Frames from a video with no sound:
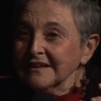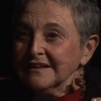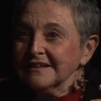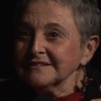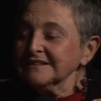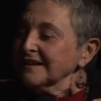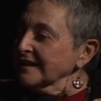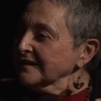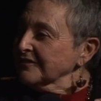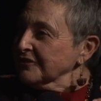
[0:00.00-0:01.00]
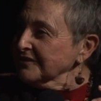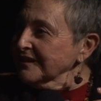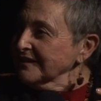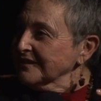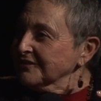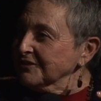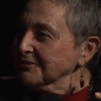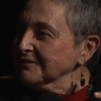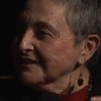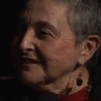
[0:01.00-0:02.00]
I said, "Of course I love
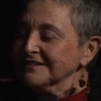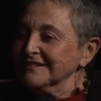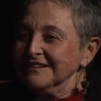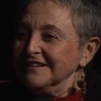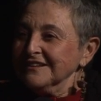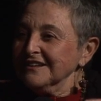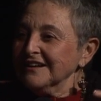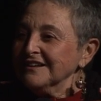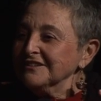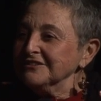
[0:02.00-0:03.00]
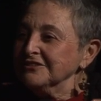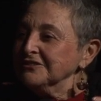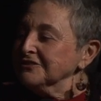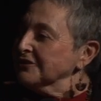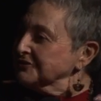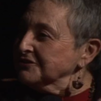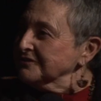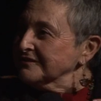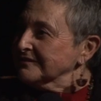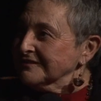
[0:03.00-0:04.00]
you. Don't
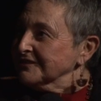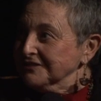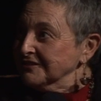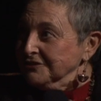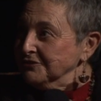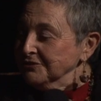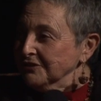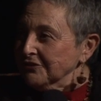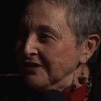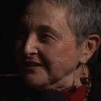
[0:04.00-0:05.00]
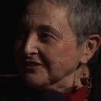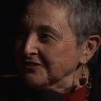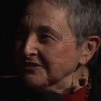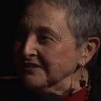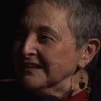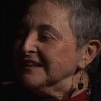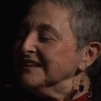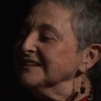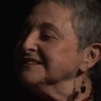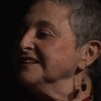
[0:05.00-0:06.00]
you? You do know that, don't you?"
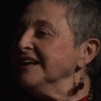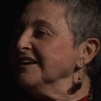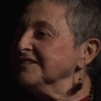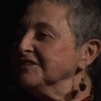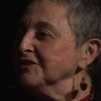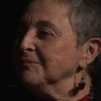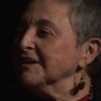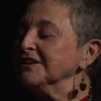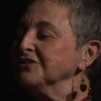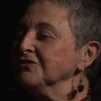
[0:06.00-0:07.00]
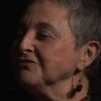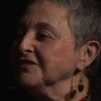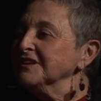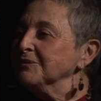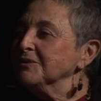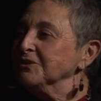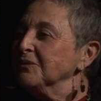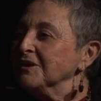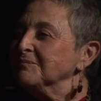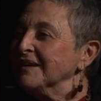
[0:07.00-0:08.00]
He said, yes, but I don't feel it when
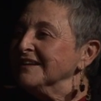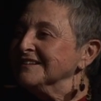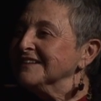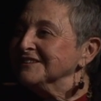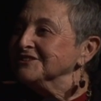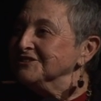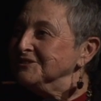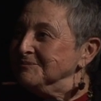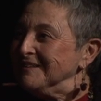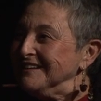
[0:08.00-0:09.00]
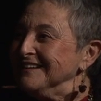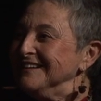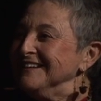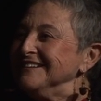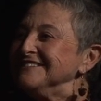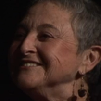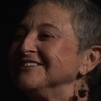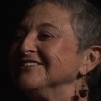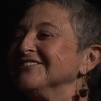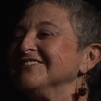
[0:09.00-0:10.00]
you aren't paying attention to me.
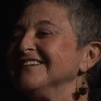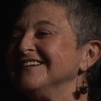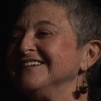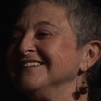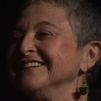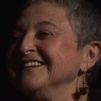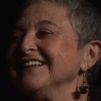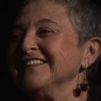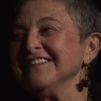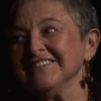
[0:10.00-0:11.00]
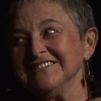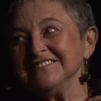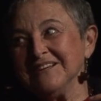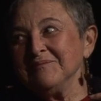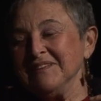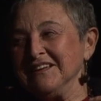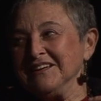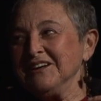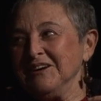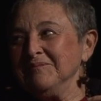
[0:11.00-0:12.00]
So there is
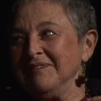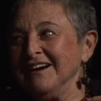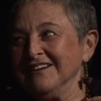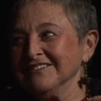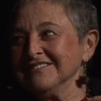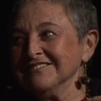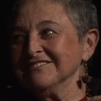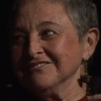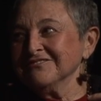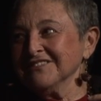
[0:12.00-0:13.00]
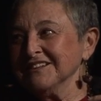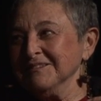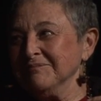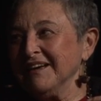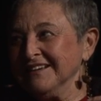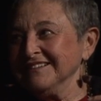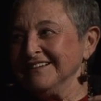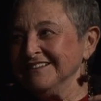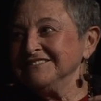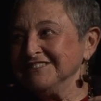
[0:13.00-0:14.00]
something about really paying
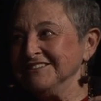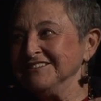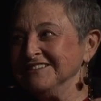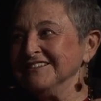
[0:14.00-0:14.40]
attention.